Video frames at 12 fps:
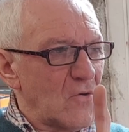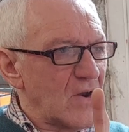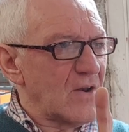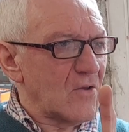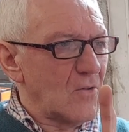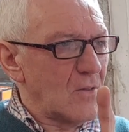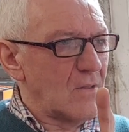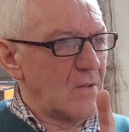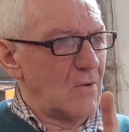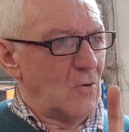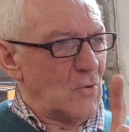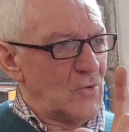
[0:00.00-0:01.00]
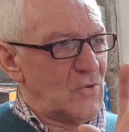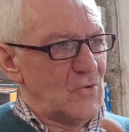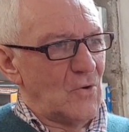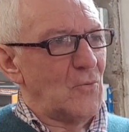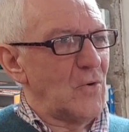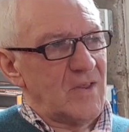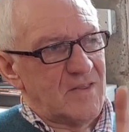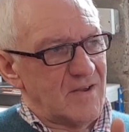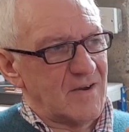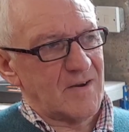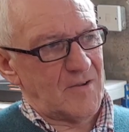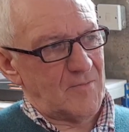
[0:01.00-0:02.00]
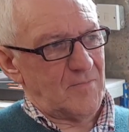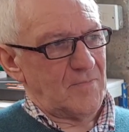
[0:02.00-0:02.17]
reticle onto a white target.